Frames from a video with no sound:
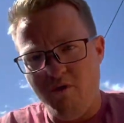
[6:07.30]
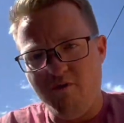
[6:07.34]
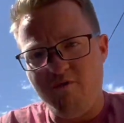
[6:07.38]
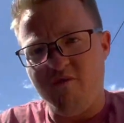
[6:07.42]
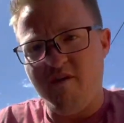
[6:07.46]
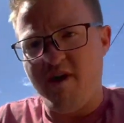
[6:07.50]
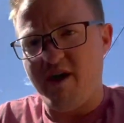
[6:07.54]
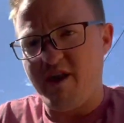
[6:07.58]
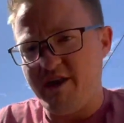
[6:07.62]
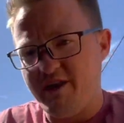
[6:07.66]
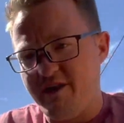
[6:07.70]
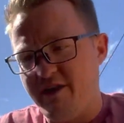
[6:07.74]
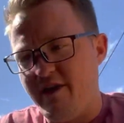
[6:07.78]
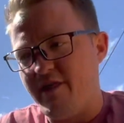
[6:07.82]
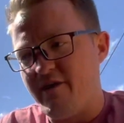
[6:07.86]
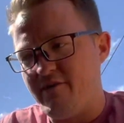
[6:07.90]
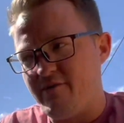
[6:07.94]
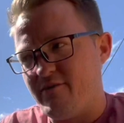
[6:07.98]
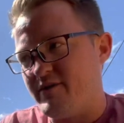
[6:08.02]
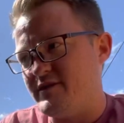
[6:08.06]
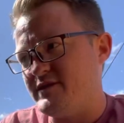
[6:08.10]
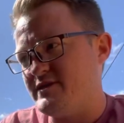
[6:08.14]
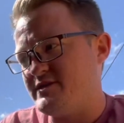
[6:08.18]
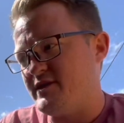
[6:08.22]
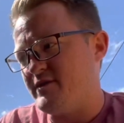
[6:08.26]
find another
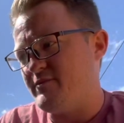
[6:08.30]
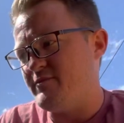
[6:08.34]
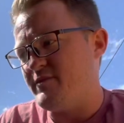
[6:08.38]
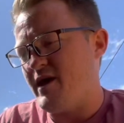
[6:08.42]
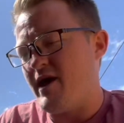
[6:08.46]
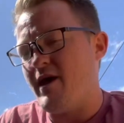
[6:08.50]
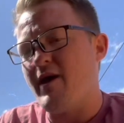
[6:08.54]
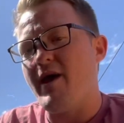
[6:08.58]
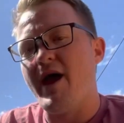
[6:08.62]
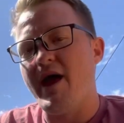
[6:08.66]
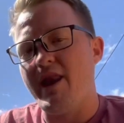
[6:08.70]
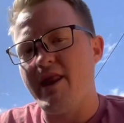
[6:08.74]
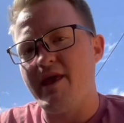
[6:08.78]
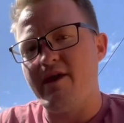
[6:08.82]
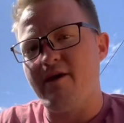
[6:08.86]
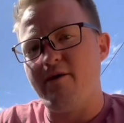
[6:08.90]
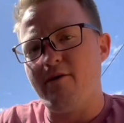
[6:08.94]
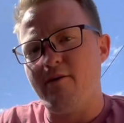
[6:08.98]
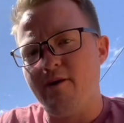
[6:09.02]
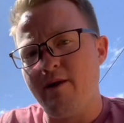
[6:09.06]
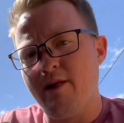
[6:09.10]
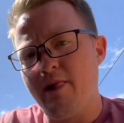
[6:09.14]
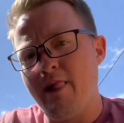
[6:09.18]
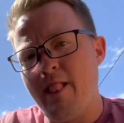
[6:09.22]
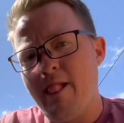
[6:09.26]
one someday. Anywho,
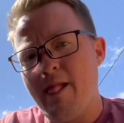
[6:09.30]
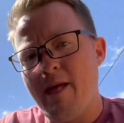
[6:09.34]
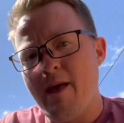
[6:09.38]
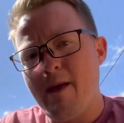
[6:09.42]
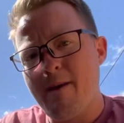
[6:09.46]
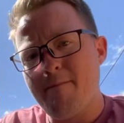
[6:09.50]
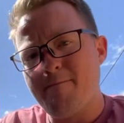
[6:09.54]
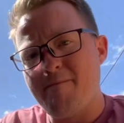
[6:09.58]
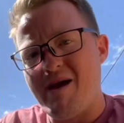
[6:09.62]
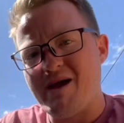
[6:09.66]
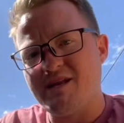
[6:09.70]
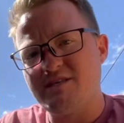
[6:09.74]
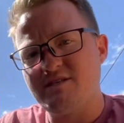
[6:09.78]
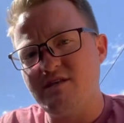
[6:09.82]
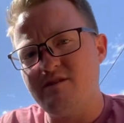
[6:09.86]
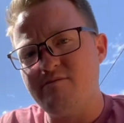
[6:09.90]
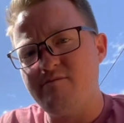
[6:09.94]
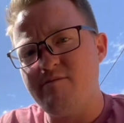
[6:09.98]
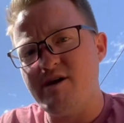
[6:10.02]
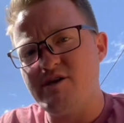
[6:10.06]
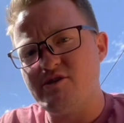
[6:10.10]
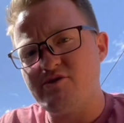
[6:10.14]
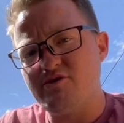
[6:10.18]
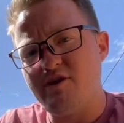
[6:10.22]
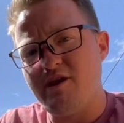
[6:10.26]
back to the
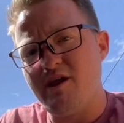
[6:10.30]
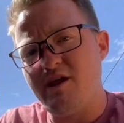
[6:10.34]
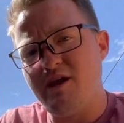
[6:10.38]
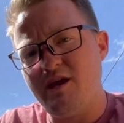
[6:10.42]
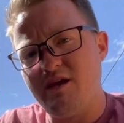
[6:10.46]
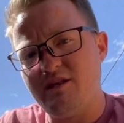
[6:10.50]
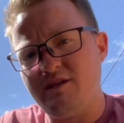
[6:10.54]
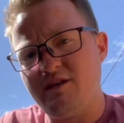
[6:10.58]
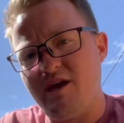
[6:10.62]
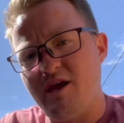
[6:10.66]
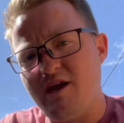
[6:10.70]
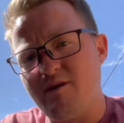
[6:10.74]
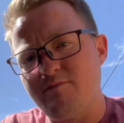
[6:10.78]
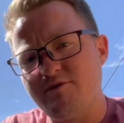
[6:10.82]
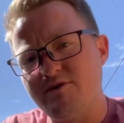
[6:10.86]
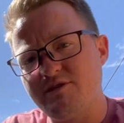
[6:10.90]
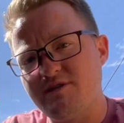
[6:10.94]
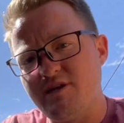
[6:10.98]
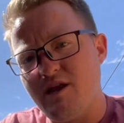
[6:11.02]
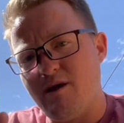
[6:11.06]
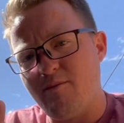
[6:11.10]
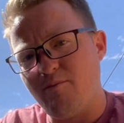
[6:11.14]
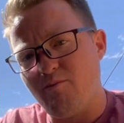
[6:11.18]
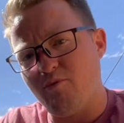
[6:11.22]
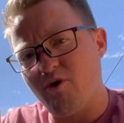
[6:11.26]
measuring, get the camera set
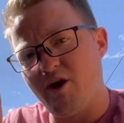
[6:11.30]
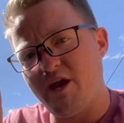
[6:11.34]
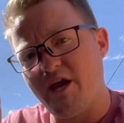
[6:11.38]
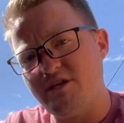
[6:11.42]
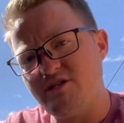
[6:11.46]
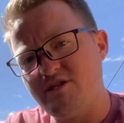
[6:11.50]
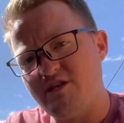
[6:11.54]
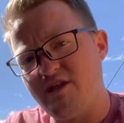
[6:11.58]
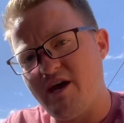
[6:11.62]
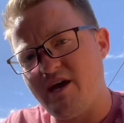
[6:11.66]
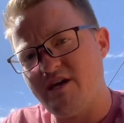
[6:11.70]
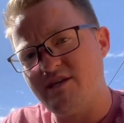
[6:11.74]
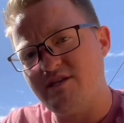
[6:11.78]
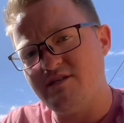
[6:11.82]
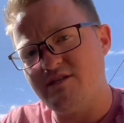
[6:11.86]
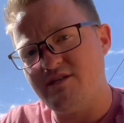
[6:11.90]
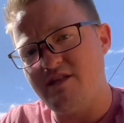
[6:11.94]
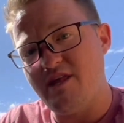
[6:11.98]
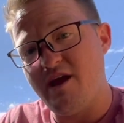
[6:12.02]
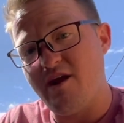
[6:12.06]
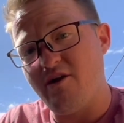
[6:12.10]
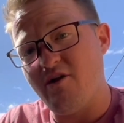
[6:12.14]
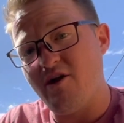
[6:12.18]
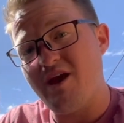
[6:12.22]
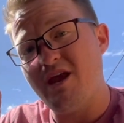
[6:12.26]
up, catch you guys
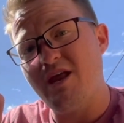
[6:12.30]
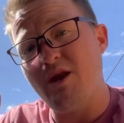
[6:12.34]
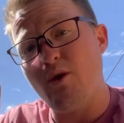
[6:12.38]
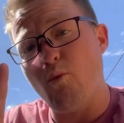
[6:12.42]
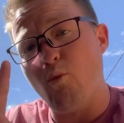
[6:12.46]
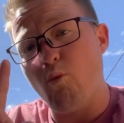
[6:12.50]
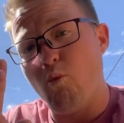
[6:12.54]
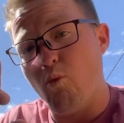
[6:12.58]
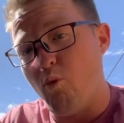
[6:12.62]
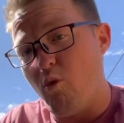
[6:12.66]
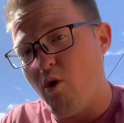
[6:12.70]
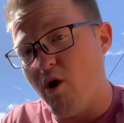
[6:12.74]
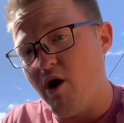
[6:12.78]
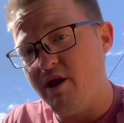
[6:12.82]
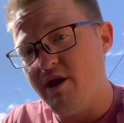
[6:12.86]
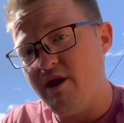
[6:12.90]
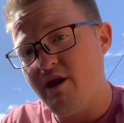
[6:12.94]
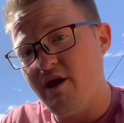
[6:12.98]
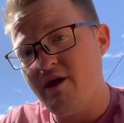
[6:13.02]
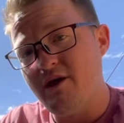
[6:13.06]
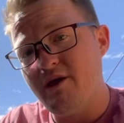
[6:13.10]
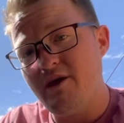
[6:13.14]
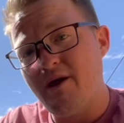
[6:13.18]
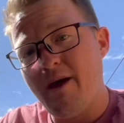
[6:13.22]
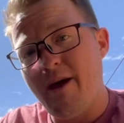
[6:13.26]
there in one
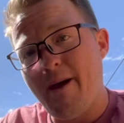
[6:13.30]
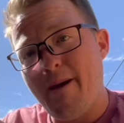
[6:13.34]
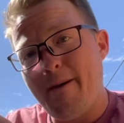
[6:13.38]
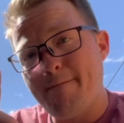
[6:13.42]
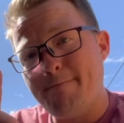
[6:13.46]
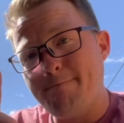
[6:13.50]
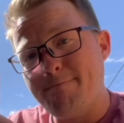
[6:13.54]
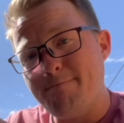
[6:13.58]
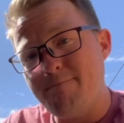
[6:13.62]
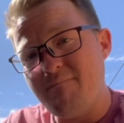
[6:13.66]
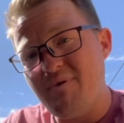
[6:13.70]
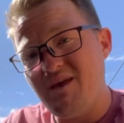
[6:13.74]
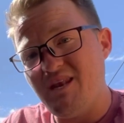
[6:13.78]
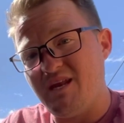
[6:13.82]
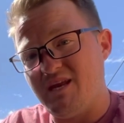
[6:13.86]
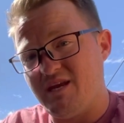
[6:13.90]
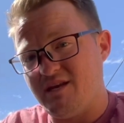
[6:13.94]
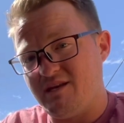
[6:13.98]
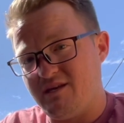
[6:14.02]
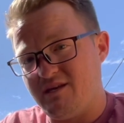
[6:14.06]
minute.